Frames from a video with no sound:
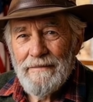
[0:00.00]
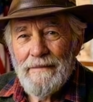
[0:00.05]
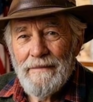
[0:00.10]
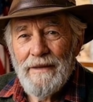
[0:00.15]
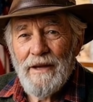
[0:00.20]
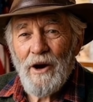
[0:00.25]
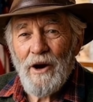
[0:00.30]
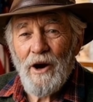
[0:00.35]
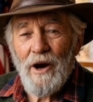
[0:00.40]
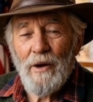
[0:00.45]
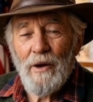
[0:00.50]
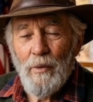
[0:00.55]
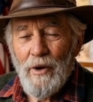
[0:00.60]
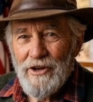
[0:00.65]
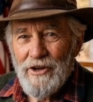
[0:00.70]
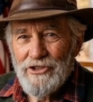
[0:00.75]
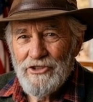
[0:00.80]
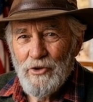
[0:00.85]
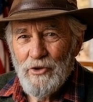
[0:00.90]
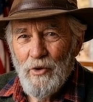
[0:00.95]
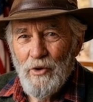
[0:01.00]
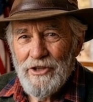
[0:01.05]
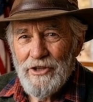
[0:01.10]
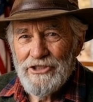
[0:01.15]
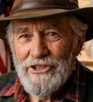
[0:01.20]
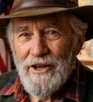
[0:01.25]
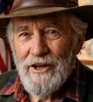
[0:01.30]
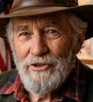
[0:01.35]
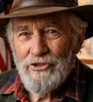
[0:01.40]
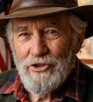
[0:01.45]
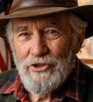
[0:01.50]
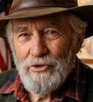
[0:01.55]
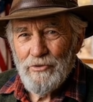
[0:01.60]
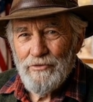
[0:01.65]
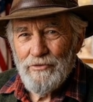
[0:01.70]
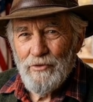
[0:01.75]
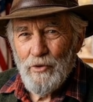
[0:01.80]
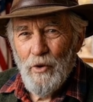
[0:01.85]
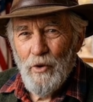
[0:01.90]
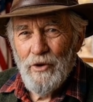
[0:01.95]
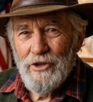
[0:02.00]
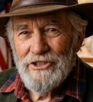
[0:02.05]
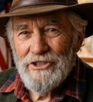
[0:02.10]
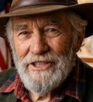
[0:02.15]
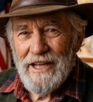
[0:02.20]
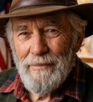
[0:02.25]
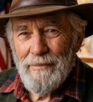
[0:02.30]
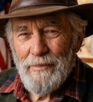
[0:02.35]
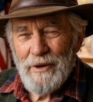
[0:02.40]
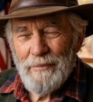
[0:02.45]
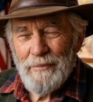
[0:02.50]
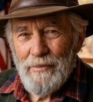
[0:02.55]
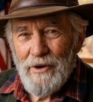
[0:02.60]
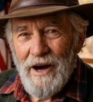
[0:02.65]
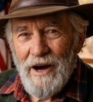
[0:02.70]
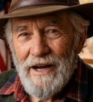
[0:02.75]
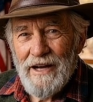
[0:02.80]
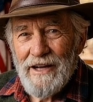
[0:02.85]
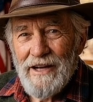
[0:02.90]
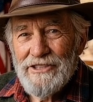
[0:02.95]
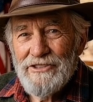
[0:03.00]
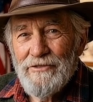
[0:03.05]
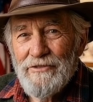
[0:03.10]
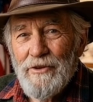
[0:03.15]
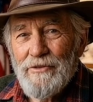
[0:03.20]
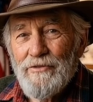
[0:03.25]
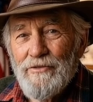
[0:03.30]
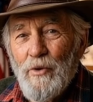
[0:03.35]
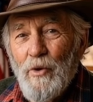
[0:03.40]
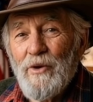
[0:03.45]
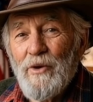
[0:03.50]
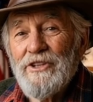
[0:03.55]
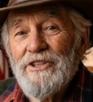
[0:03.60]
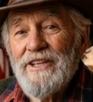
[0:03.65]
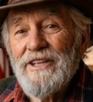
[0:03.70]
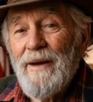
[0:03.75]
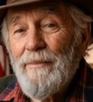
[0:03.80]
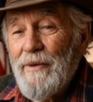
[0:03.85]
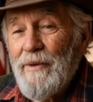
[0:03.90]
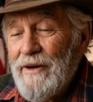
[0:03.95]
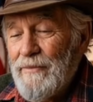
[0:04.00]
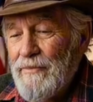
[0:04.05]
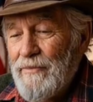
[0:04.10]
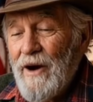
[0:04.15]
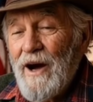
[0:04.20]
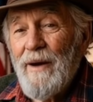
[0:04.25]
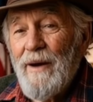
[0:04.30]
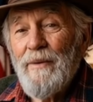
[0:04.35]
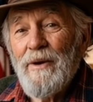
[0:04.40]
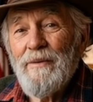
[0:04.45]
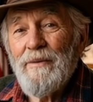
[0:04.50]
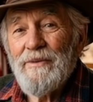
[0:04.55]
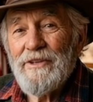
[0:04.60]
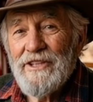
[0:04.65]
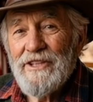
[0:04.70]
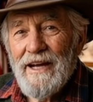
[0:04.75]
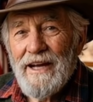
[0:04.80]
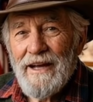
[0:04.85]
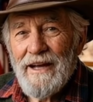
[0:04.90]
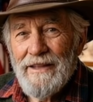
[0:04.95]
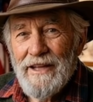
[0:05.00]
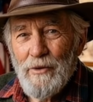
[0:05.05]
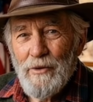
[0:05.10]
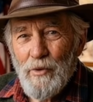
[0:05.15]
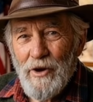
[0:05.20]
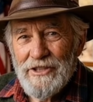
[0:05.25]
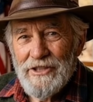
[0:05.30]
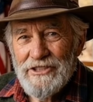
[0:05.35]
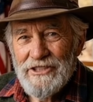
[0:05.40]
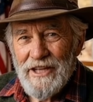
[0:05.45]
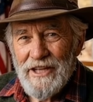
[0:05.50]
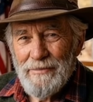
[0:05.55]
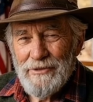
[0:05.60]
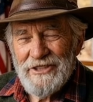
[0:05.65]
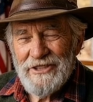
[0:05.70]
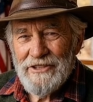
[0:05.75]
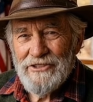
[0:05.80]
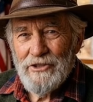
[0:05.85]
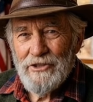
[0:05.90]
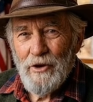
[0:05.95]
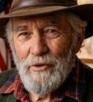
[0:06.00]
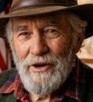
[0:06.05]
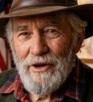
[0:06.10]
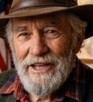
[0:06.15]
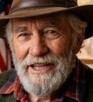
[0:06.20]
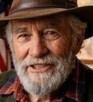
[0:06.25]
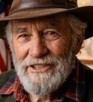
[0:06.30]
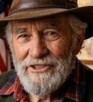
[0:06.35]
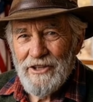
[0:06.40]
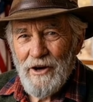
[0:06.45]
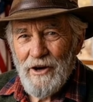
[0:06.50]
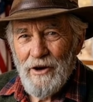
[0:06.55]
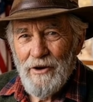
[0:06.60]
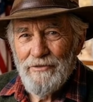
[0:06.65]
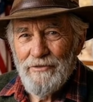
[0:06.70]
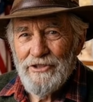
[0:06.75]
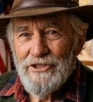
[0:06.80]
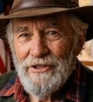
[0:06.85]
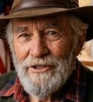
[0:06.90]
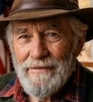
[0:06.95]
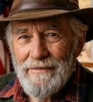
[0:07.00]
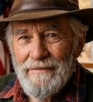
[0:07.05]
The hardware store sells you 4 separate products for 4 separate problems that one substance already solves.